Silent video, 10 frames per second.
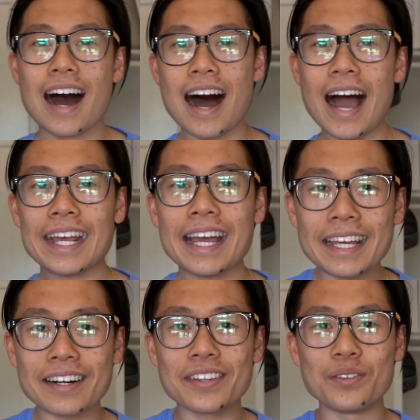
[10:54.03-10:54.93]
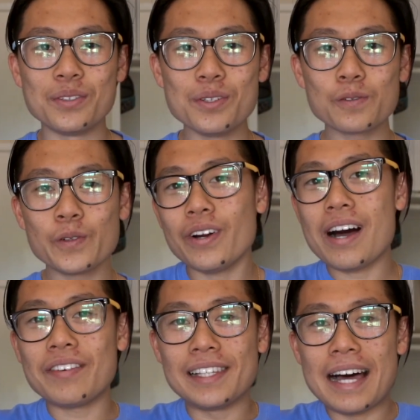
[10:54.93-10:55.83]
I can't get on the roof. We don't
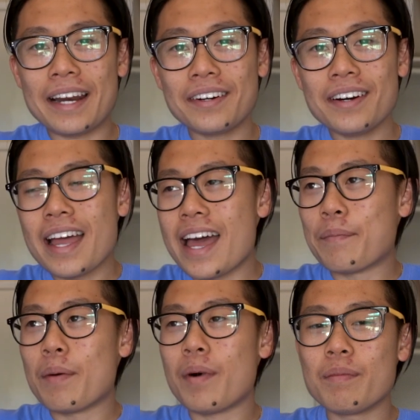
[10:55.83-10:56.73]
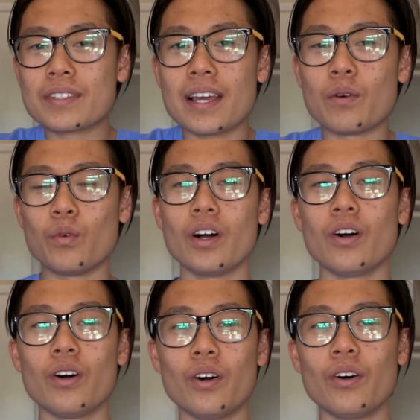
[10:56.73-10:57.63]
have a ladder. And my mom is like,
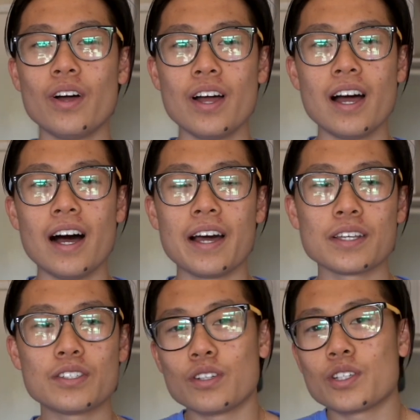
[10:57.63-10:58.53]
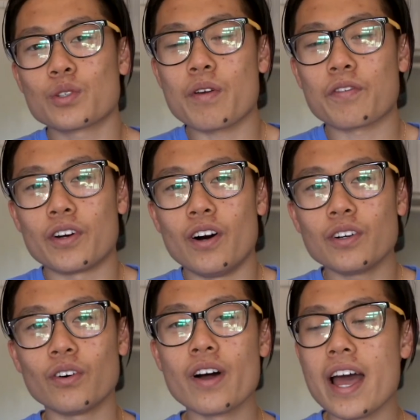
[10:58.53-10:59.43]
well, I guess you can just wait for your
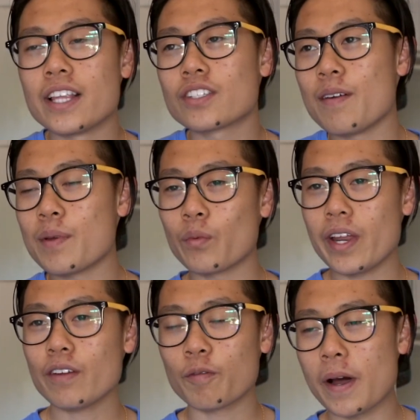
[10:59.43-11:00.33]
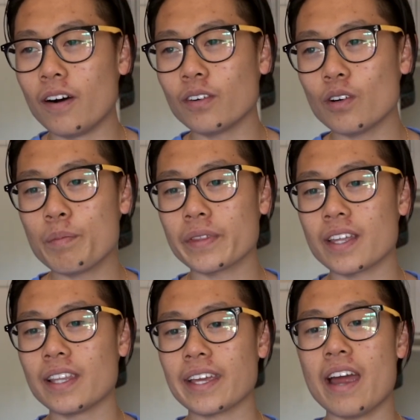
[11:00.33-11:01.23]
uncle. And so I've been waiting for my uncle, but
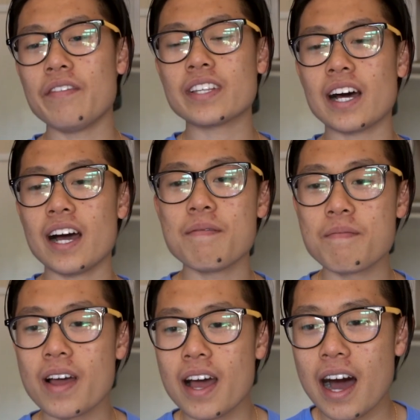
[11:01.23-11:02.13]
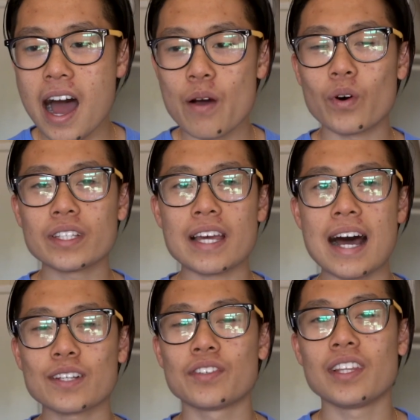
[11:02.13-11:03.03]
then like every time I want to
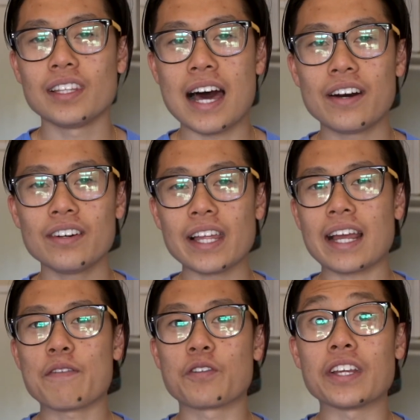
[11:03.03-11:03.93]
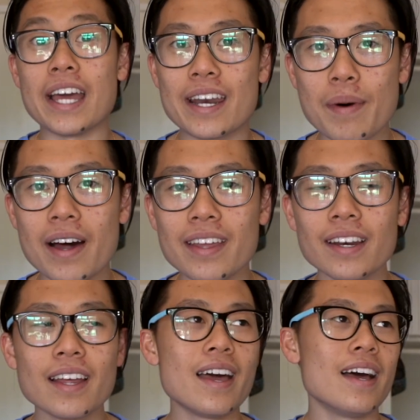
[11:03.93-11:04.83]
ask for the ladder, like I forget about
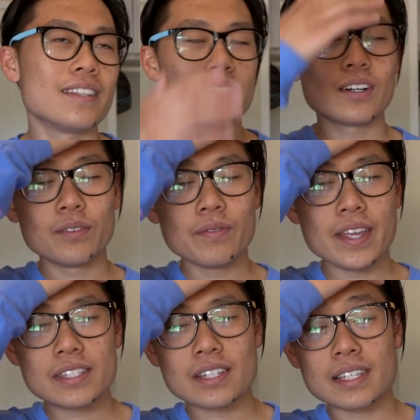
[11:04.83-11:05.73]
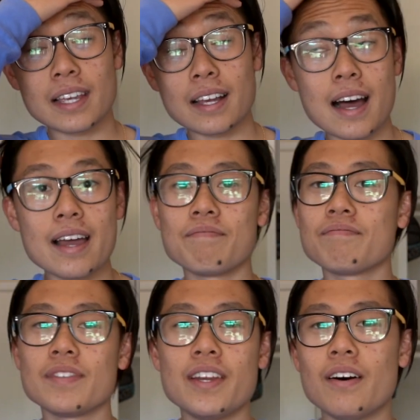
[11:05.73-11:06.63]
it. And so it's just like,
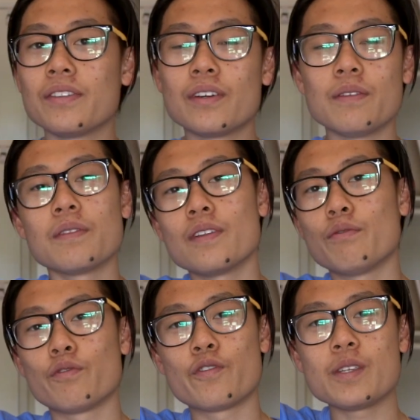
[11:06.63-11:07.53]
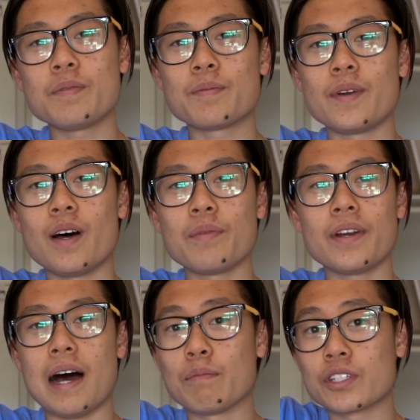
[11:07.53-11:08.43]
the Frisbee's been up
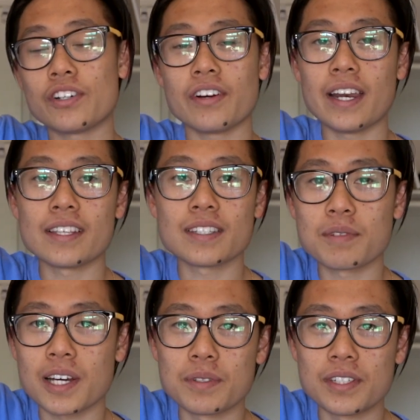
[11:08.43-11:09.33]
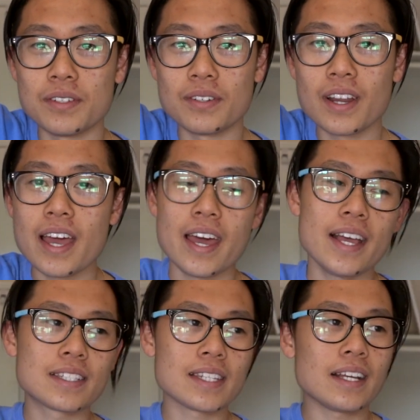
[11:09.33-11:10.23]
there. I'm sure I'll get it sometime soon.
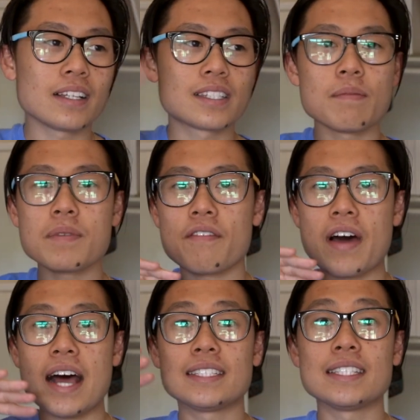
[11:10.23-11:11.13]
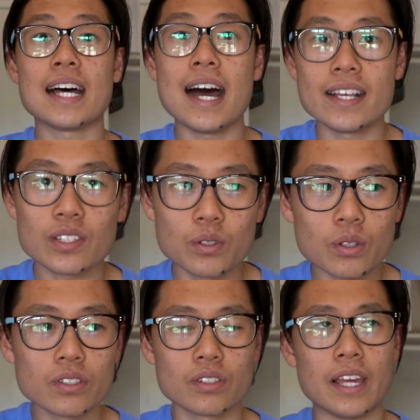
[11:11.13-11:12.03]
It's like something I've had since high
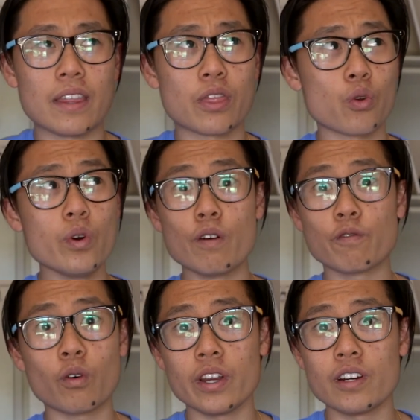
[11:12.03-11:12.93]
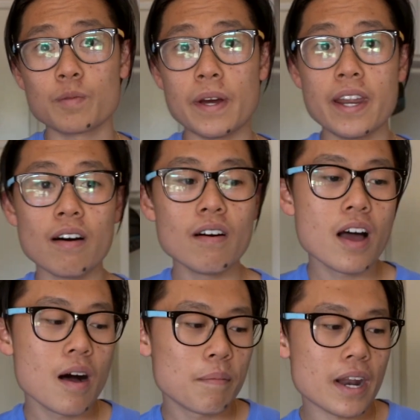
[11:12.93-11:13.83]
school, so like 3 or 4 years by now.
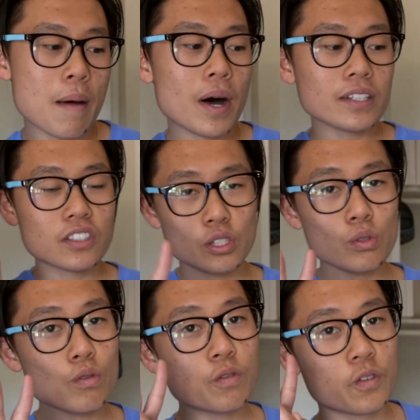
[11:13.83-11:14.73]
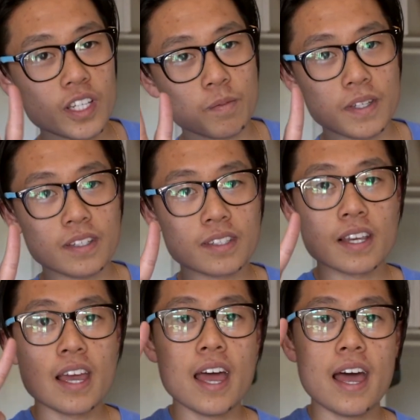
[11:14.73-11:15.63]
But I bought 2 Frisbees,
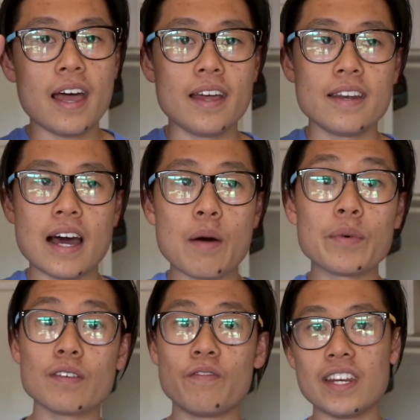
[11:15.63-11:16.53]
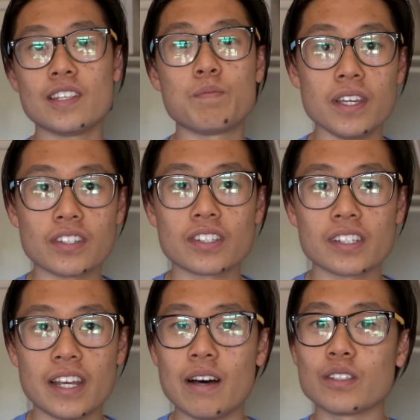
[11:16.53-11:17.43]
and I went to Venice Beach,
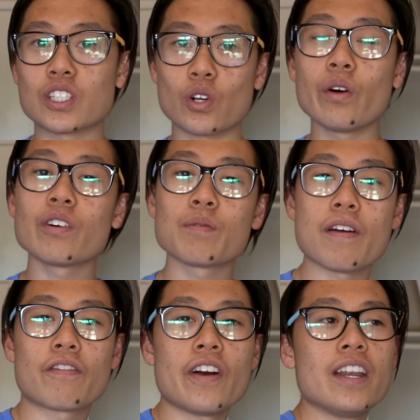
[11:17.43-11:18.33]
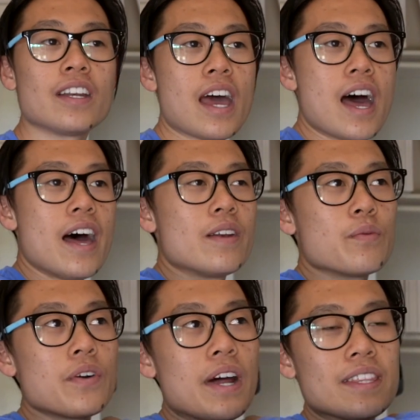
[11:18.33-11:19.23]
and I was throwing with my friend, and
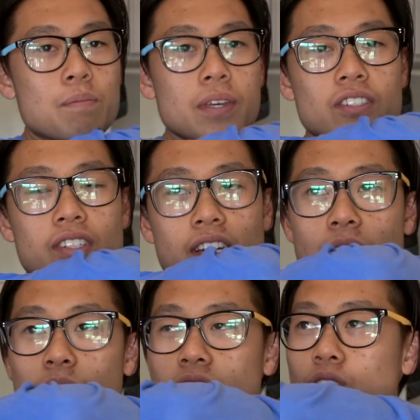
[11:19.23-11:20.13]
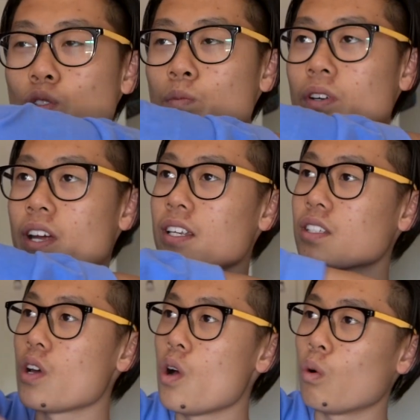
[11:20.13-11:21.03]
we were at the beach, and it was just super
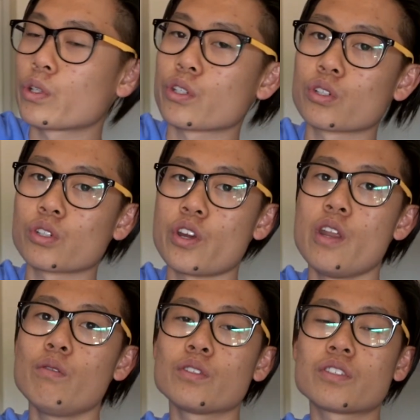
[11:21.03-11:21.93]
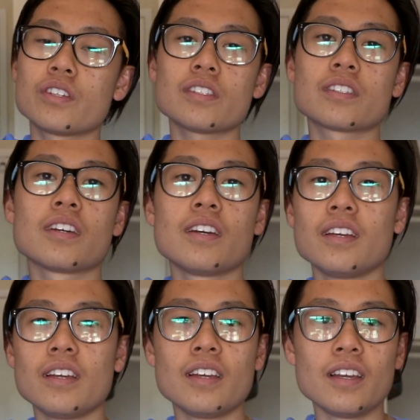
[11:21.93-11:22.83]
nice. And it was
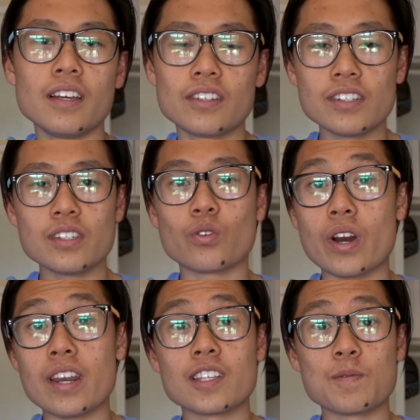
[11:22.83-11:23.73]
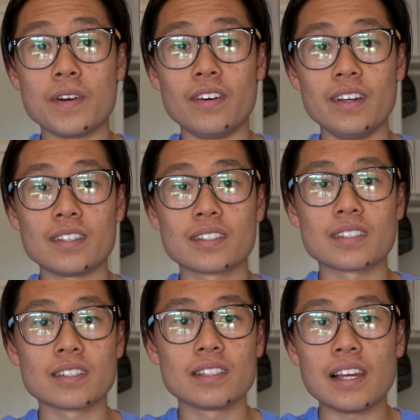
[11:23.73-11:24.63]
just a great
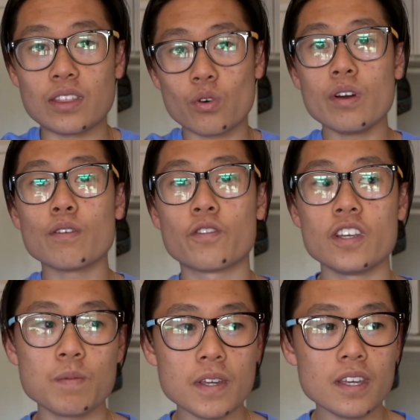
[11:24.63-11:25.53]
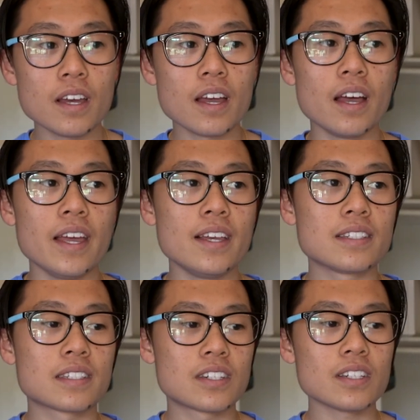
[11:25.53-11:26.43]
experience. Like throwing Frisbee
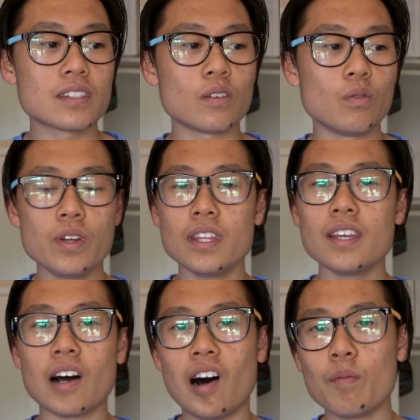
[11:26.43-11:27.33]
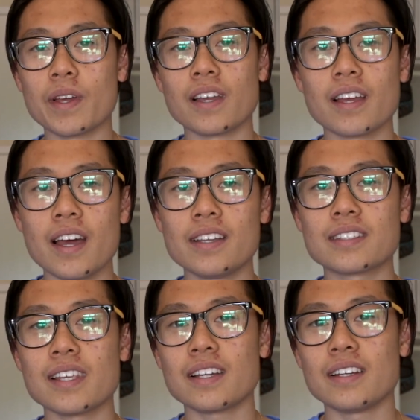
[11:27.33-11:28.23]
is just really calming, and
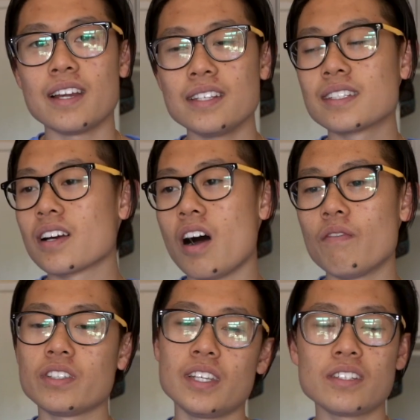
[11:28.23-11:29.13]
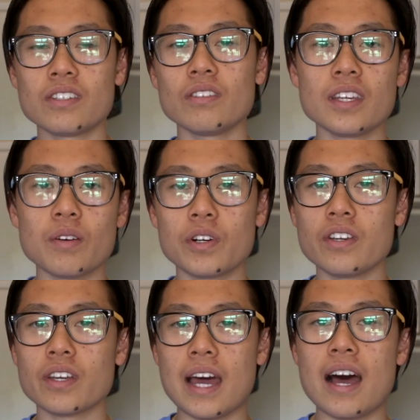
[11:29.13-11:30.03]
it's like a nice conversational thing where you
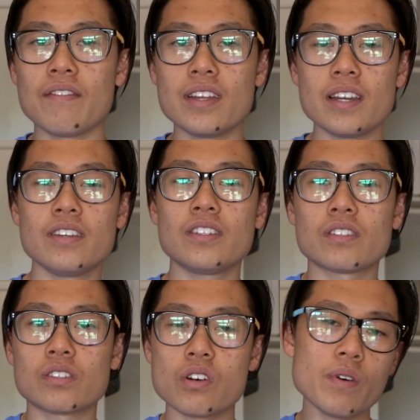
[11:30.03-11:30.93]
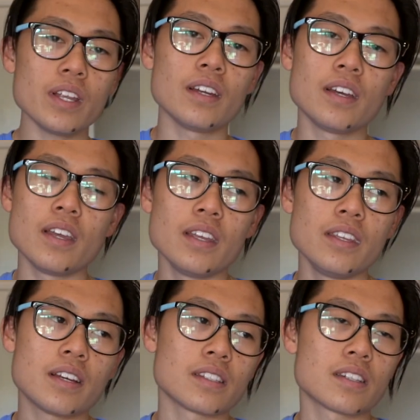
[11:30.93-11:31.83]
can have it and you just throw it,
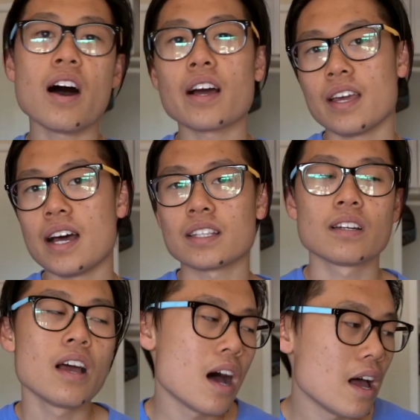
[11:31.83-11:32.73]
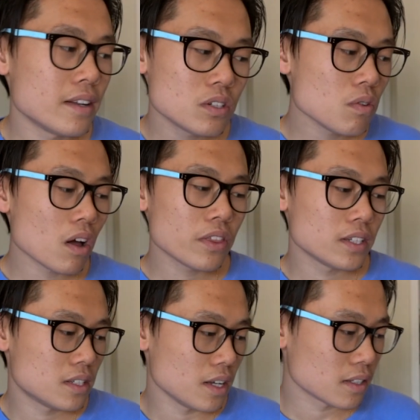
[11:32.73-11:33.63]
you can talk, ask, and do all
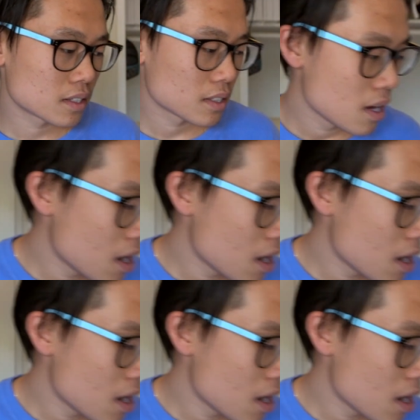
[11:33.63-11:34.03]
these things.